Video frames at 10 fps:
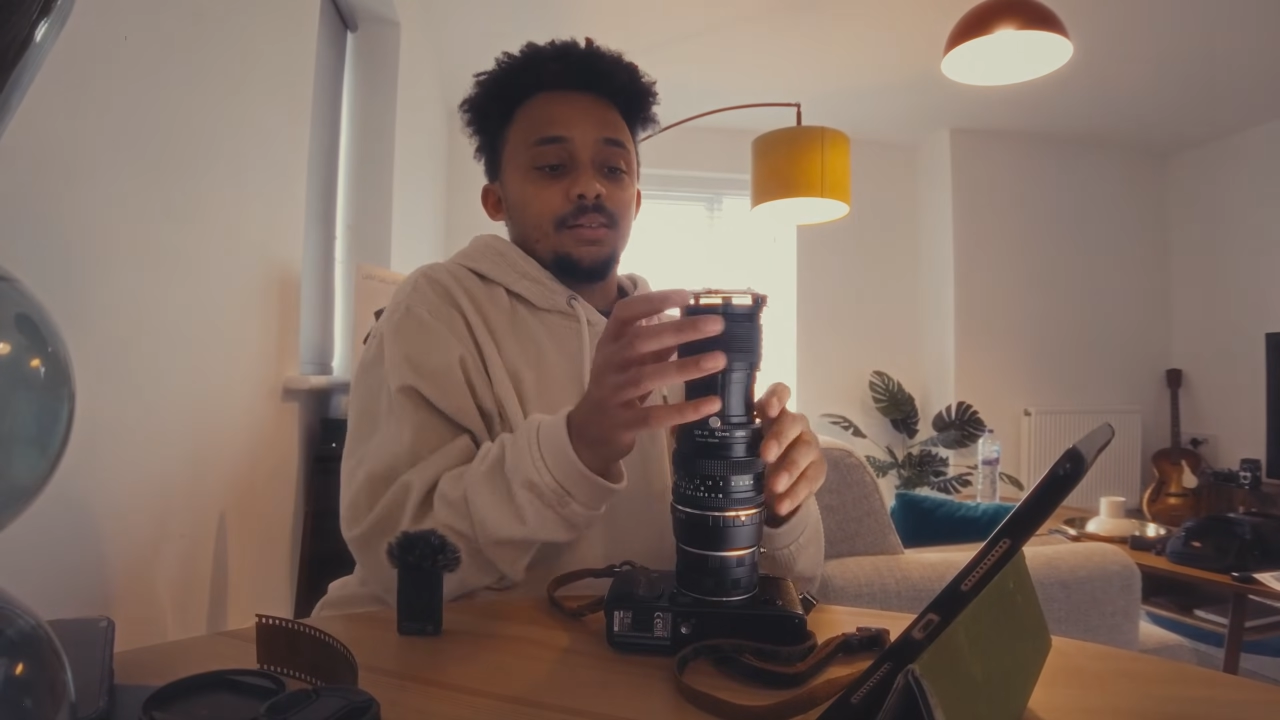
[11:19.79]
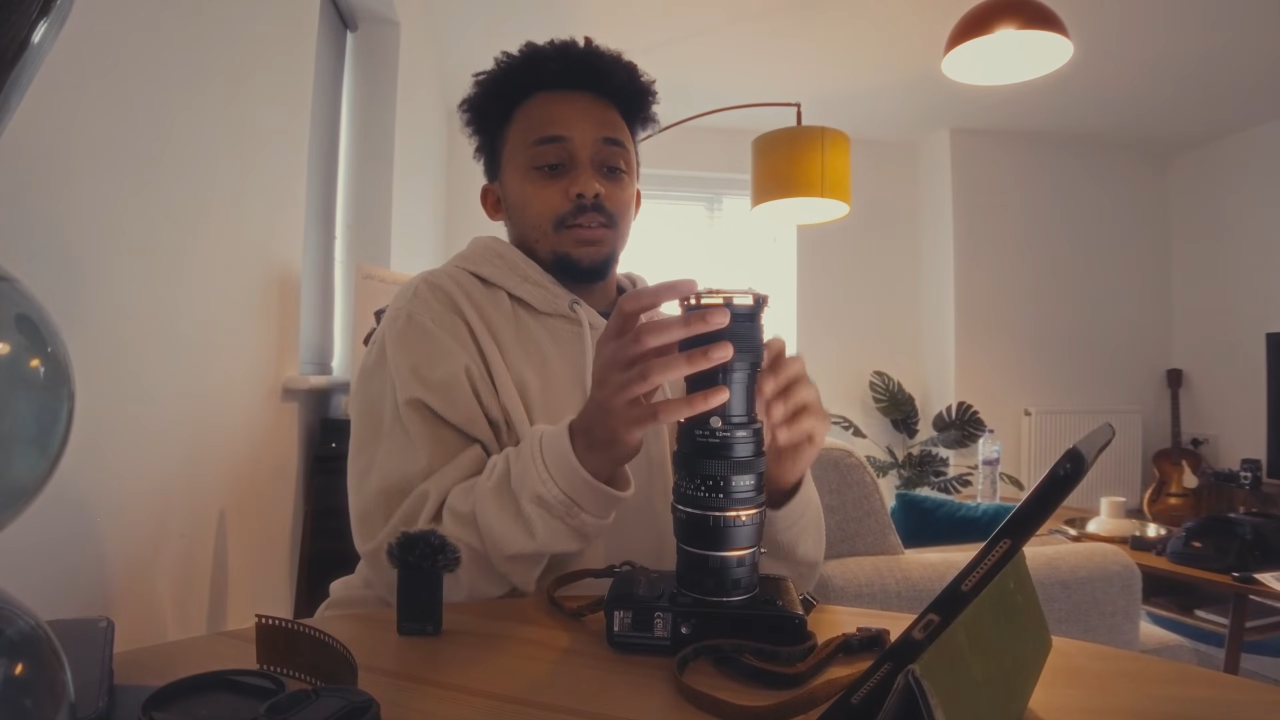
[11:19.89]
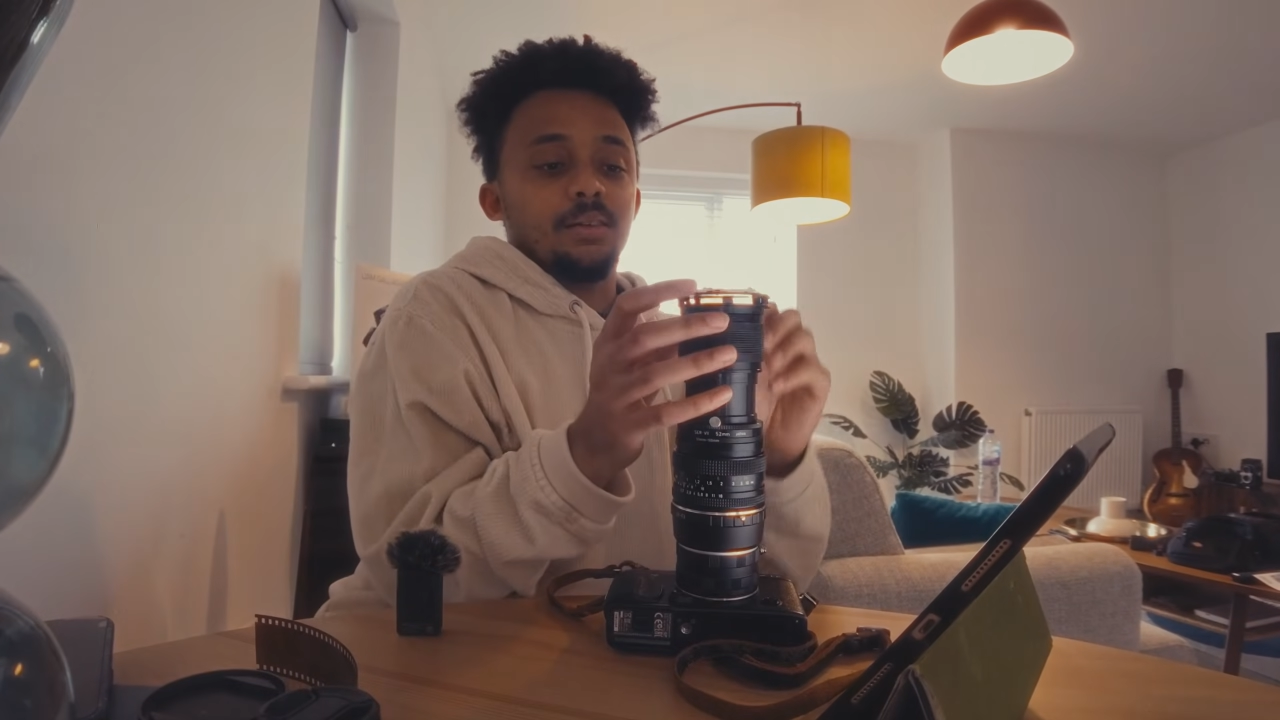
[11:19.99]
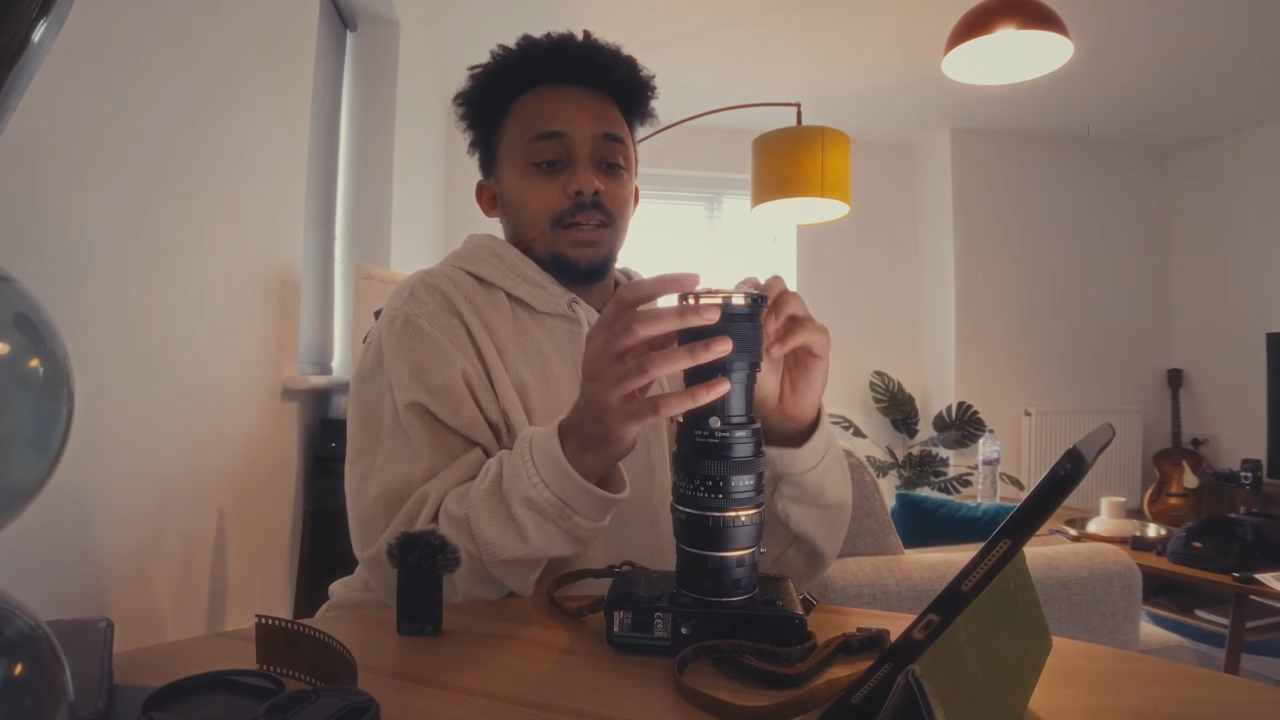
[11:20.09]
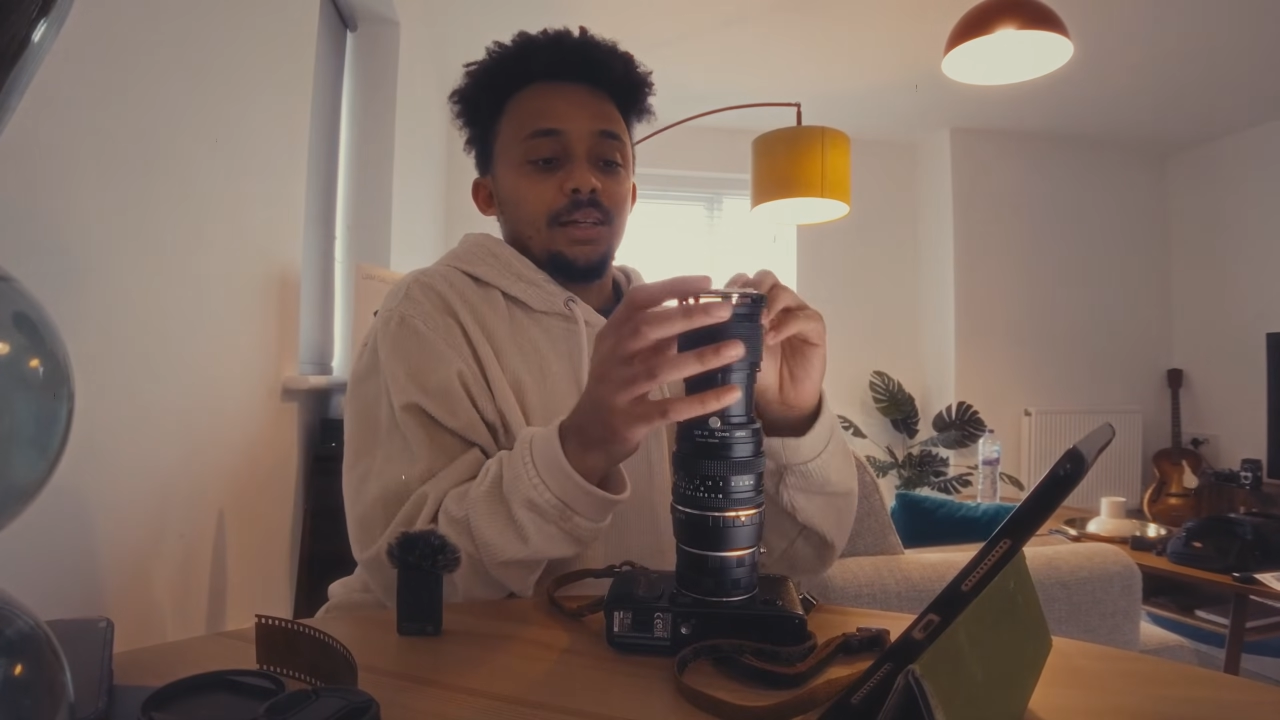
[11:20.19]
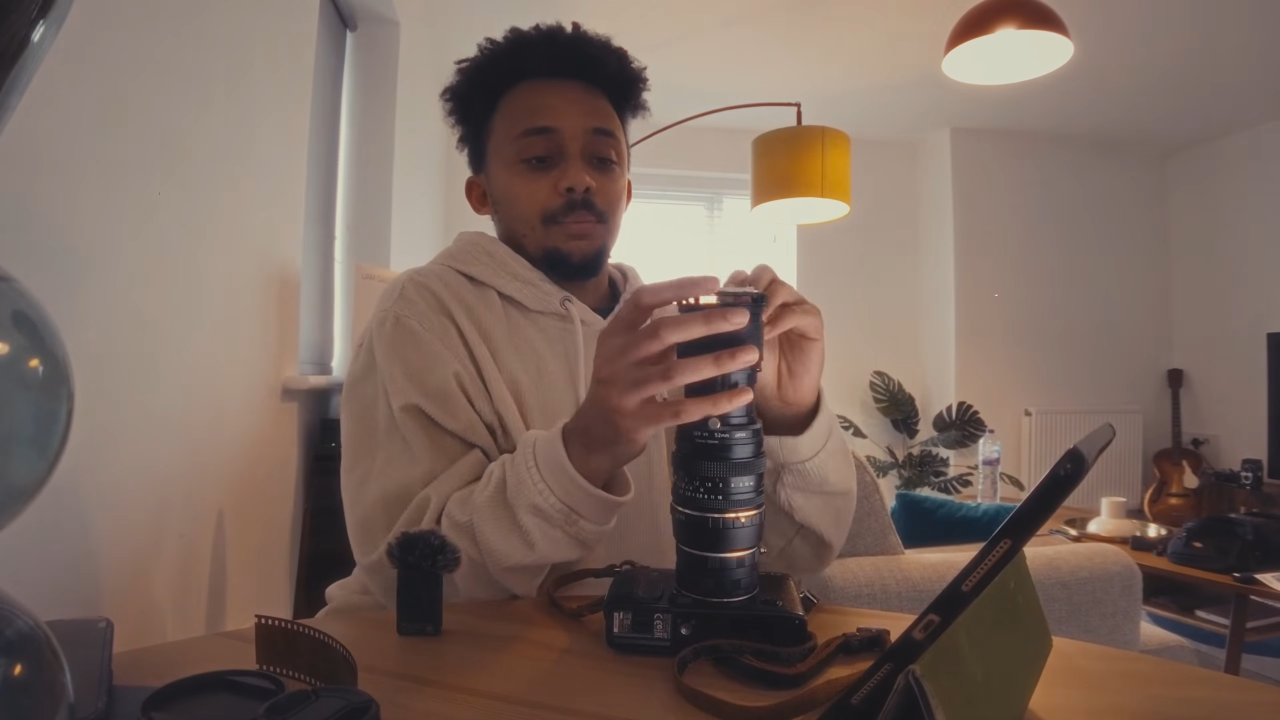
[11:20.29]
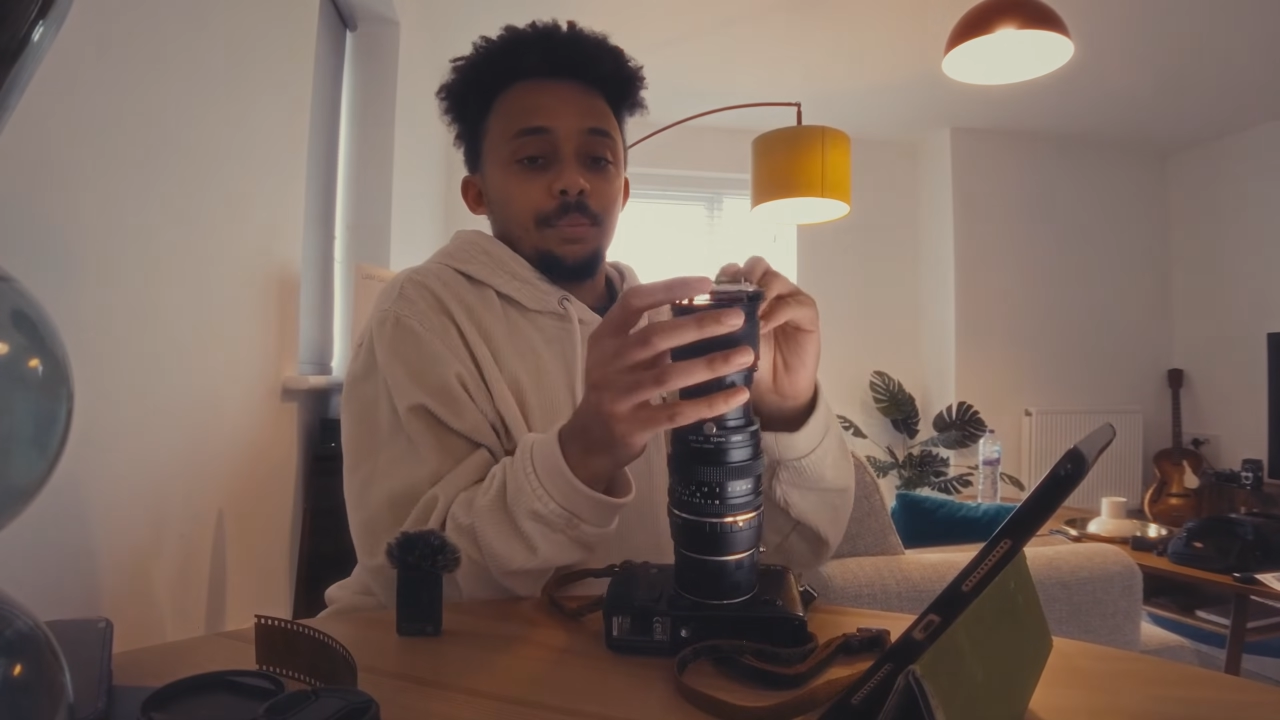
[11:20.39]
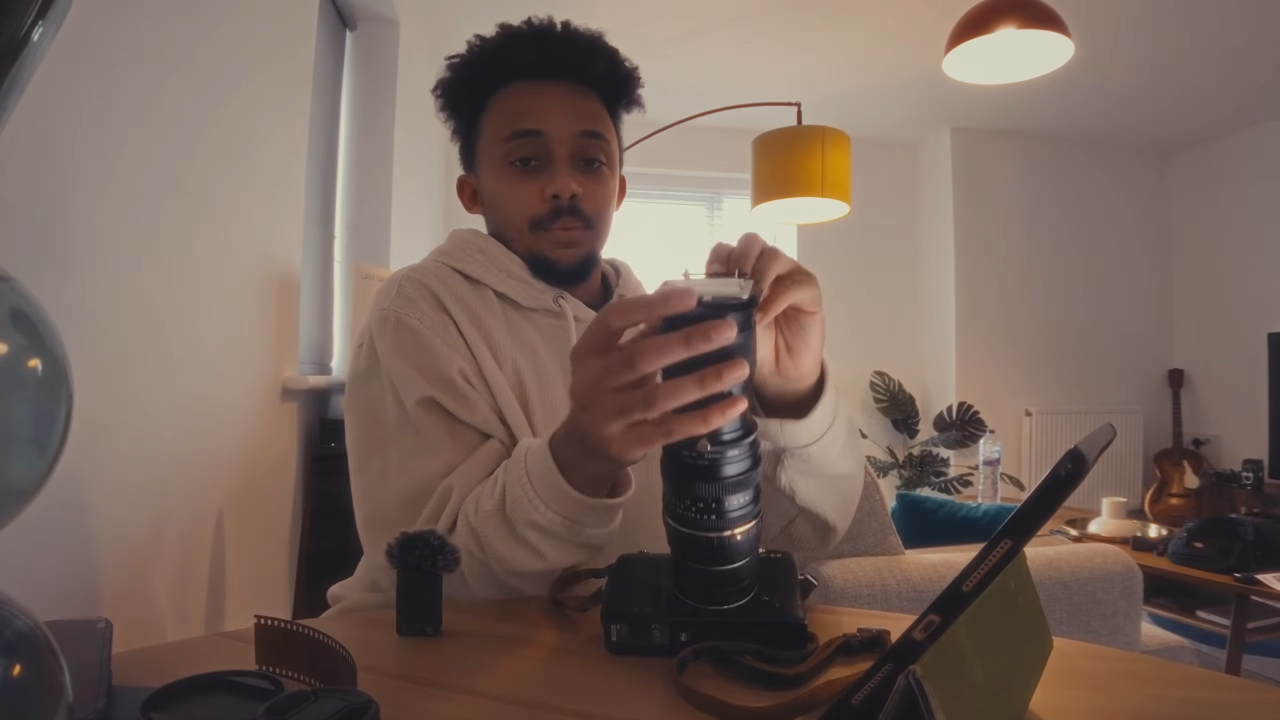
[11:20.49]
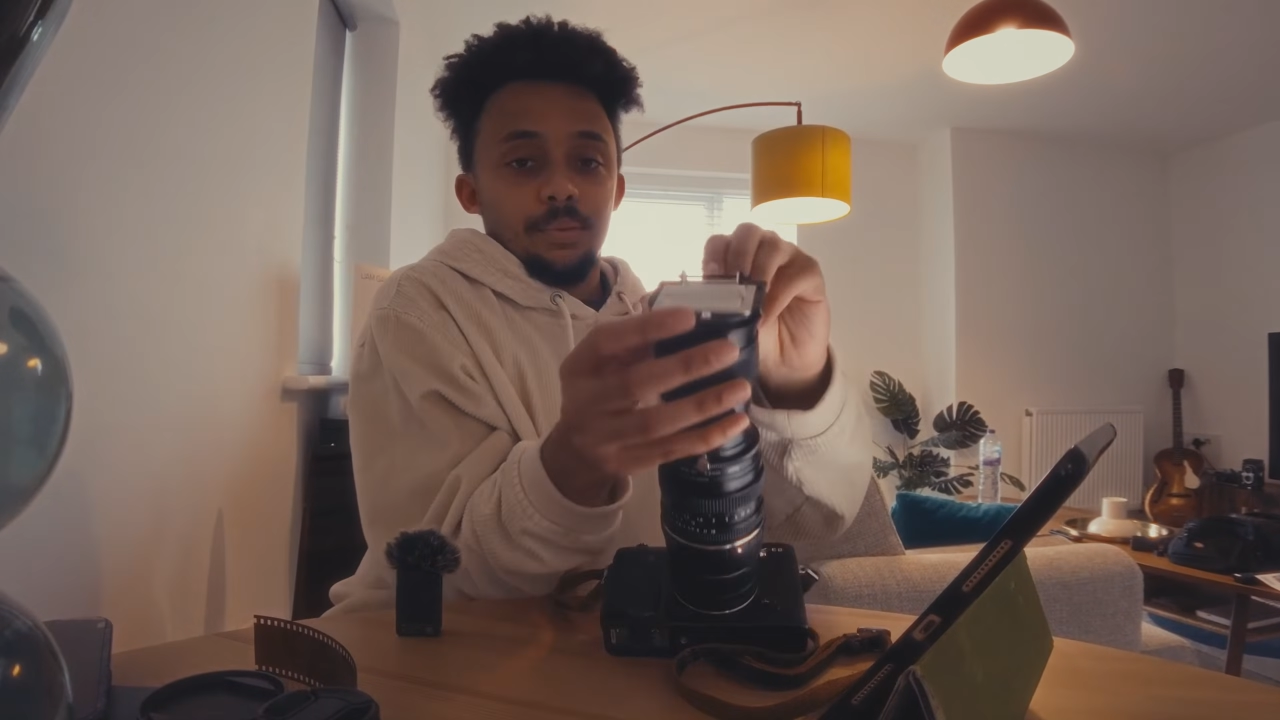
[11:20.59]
little clip